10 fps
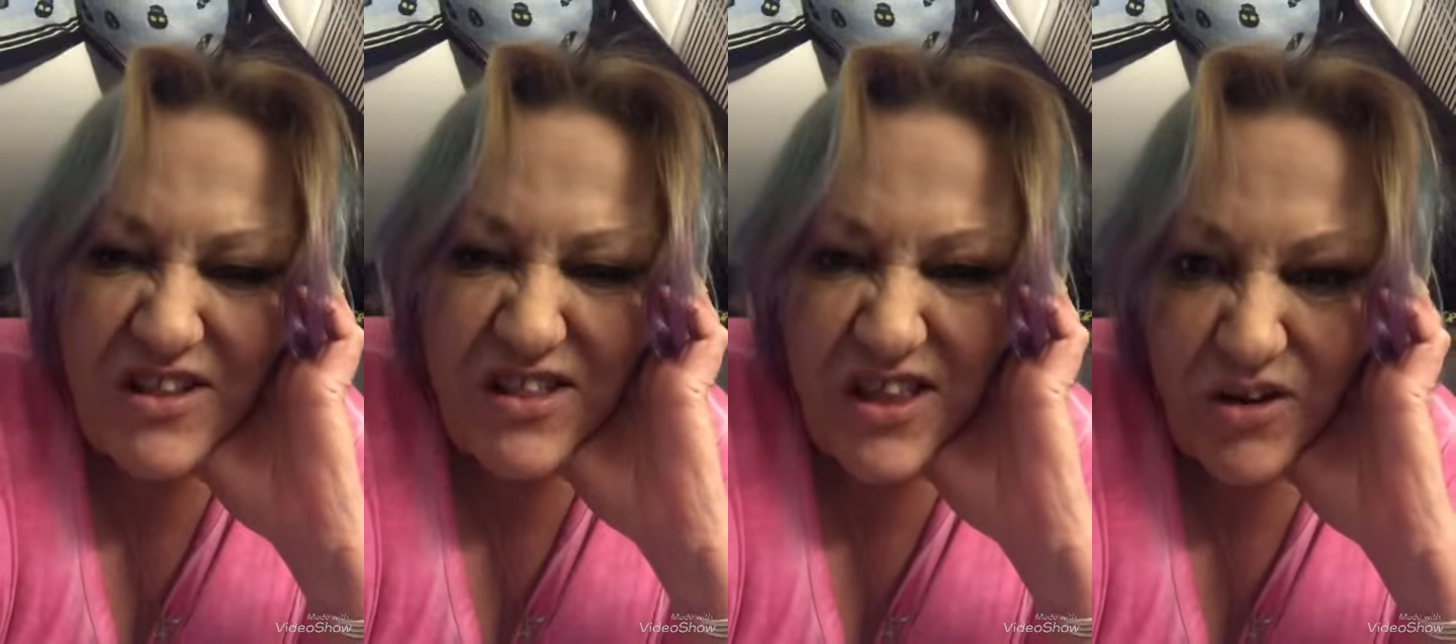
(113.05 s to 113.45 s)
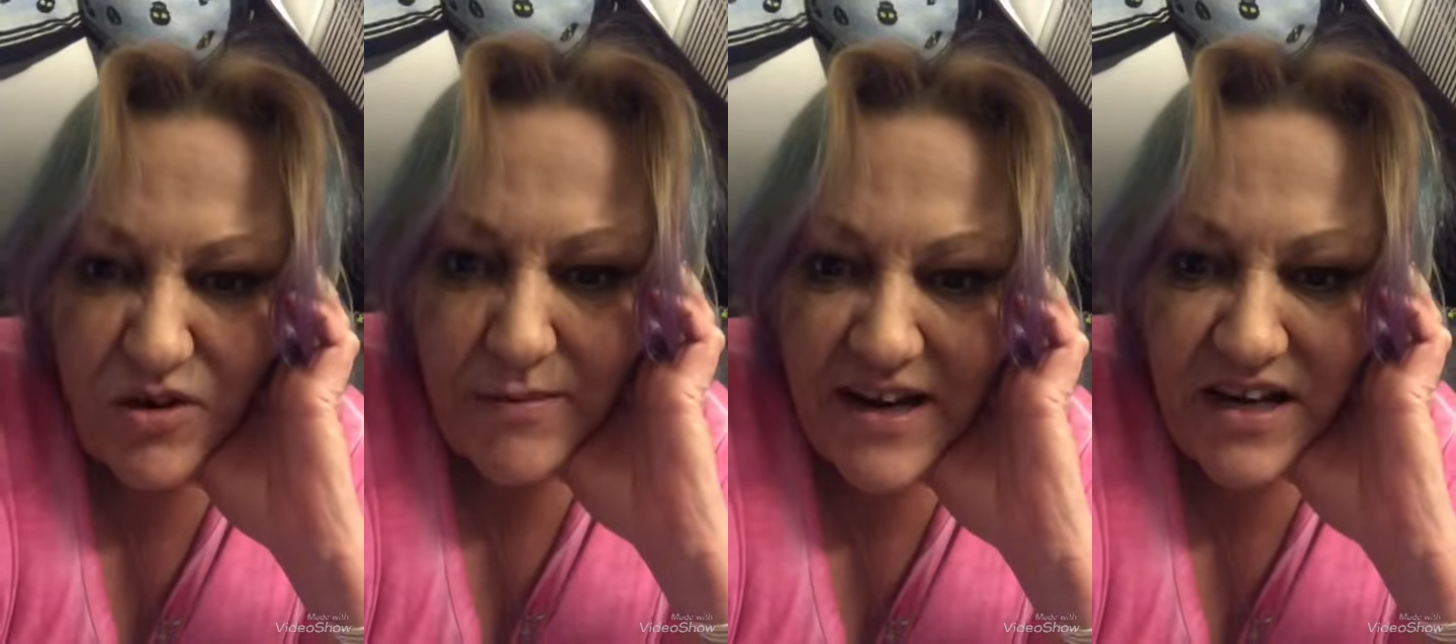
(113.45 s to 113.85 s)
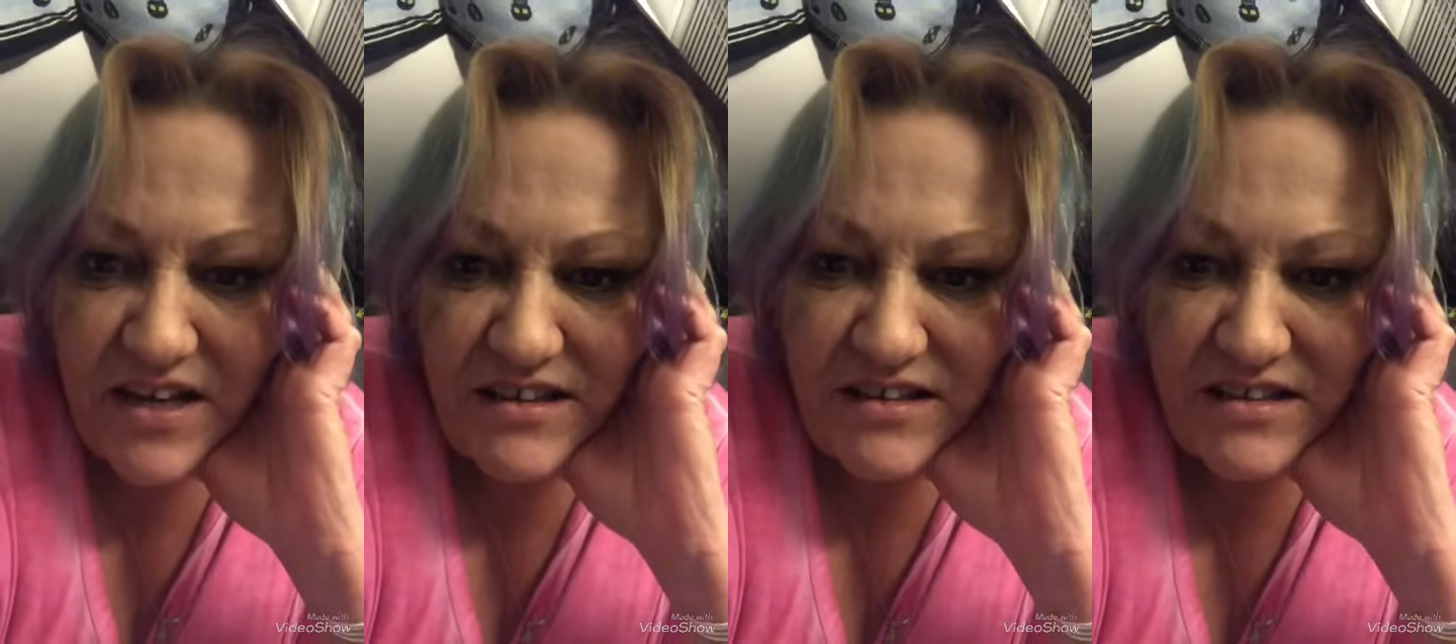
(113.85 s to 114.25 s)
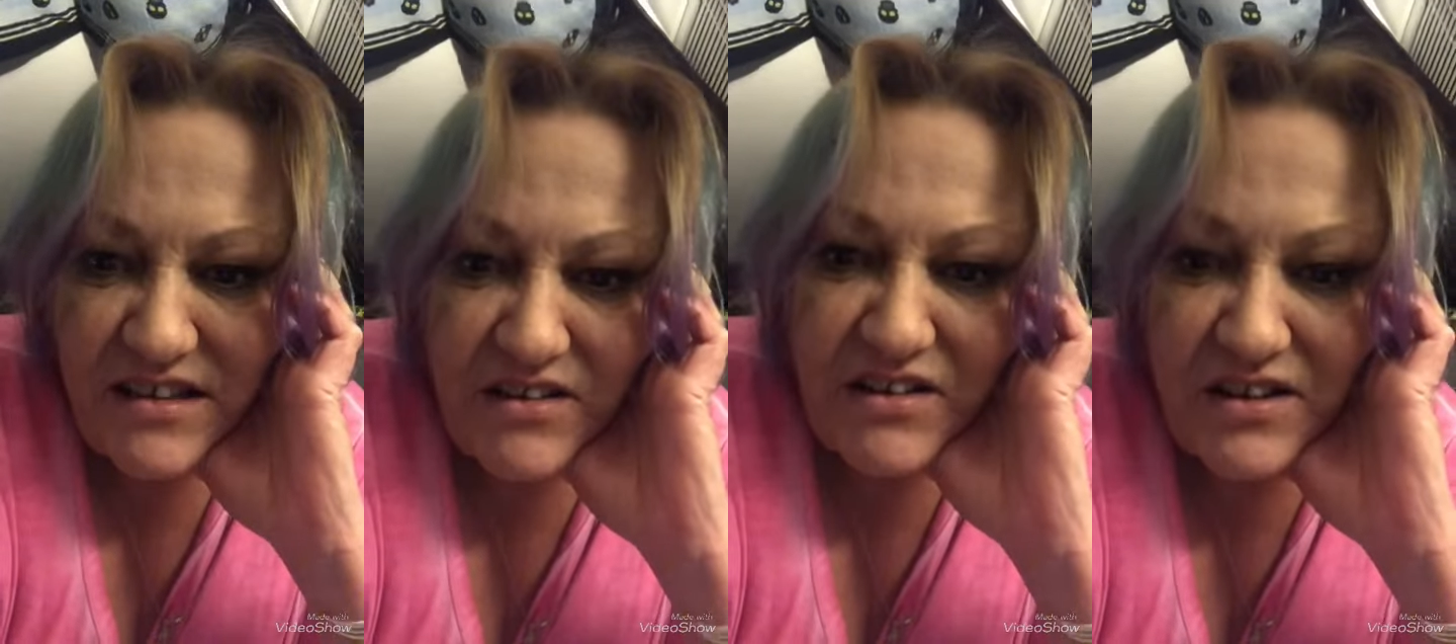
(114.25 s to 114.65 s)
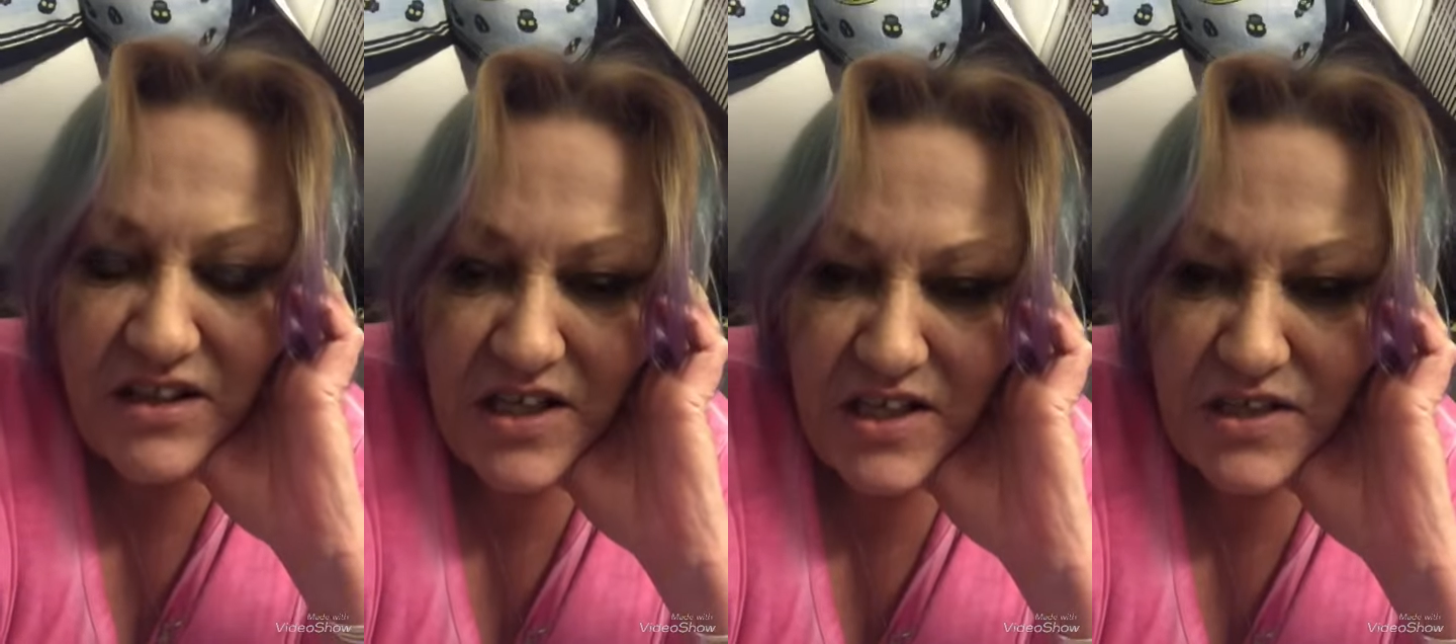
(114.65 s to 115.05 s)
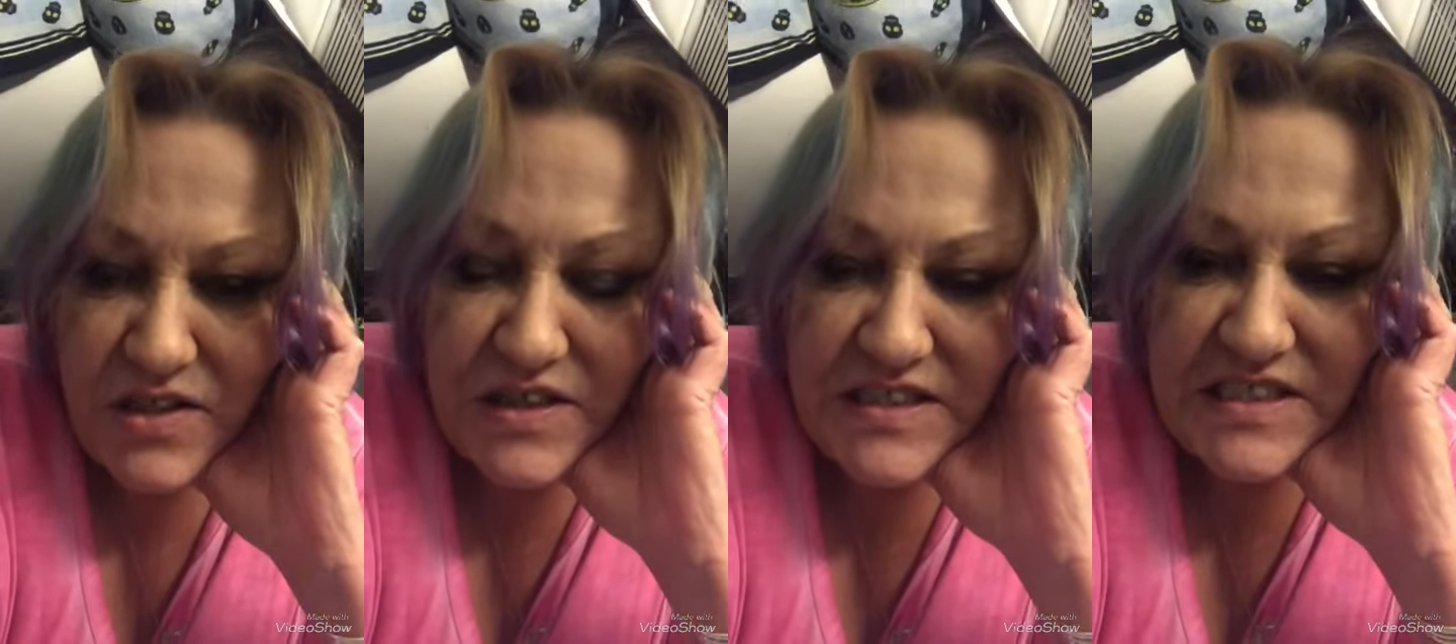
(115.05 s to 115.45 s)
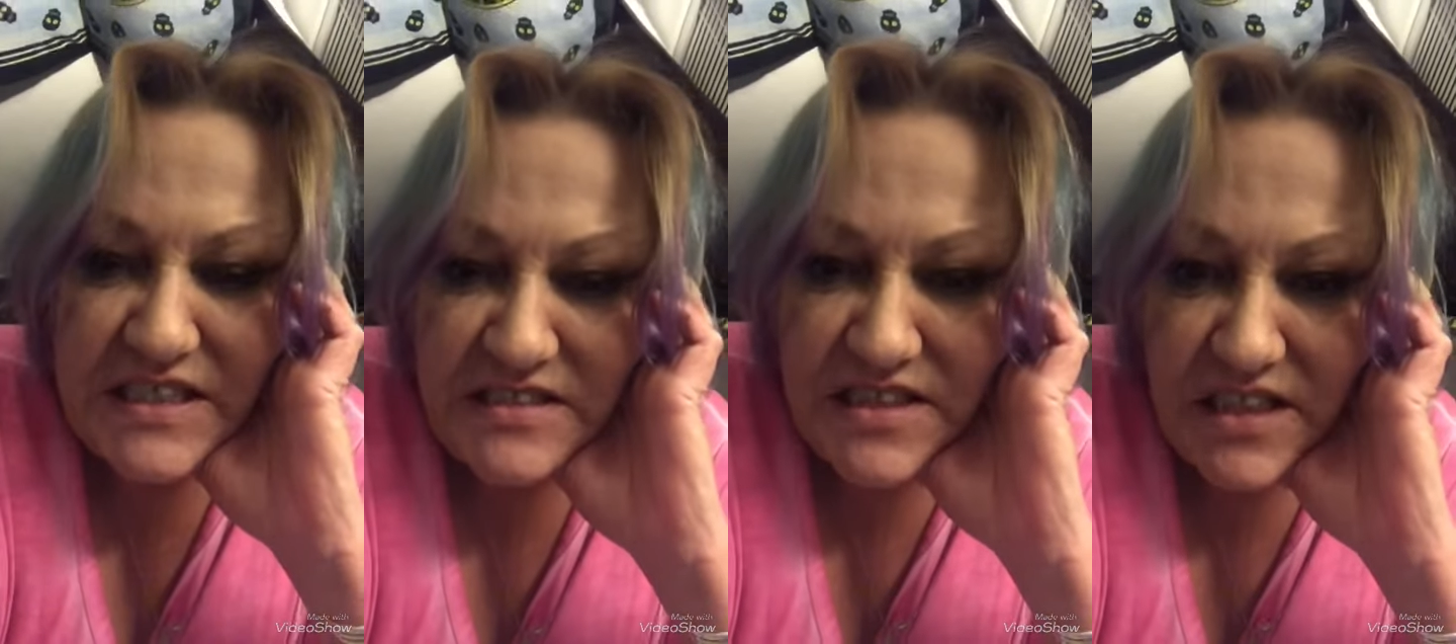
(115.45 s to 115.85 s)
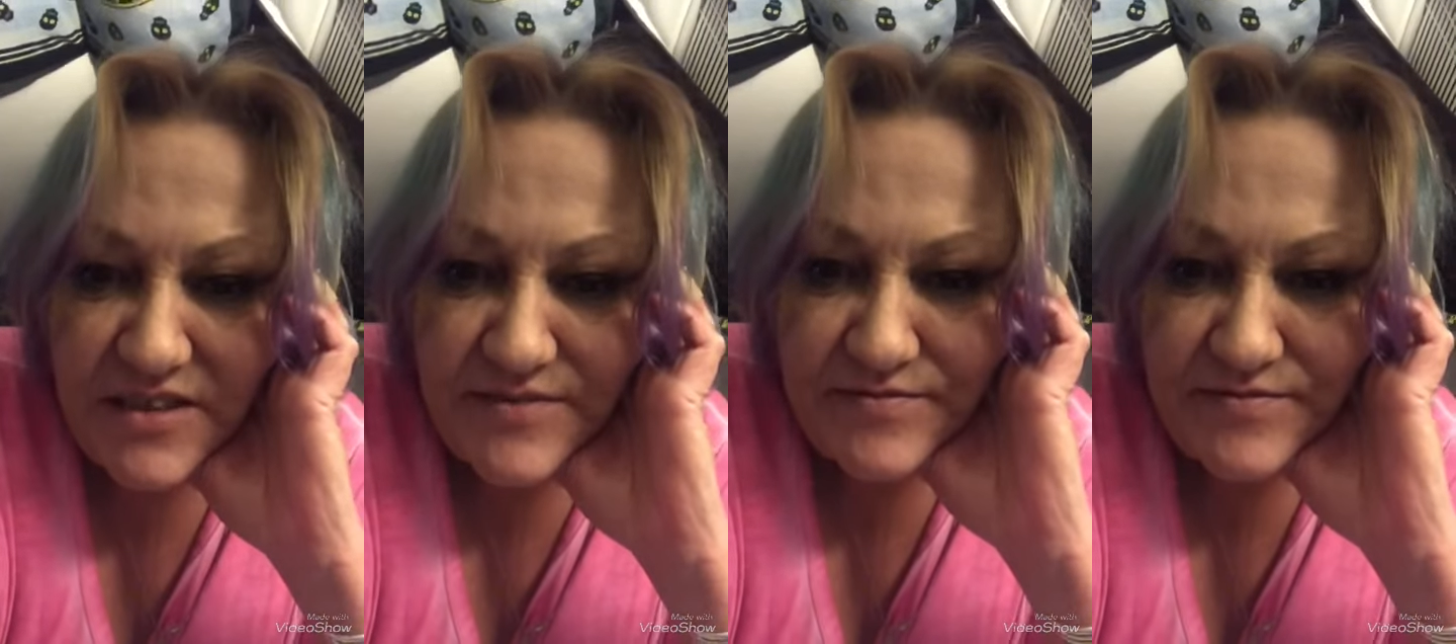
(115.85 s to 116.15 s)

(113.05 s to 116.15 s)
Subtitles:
gloat about it. Ugh, you're disgusting.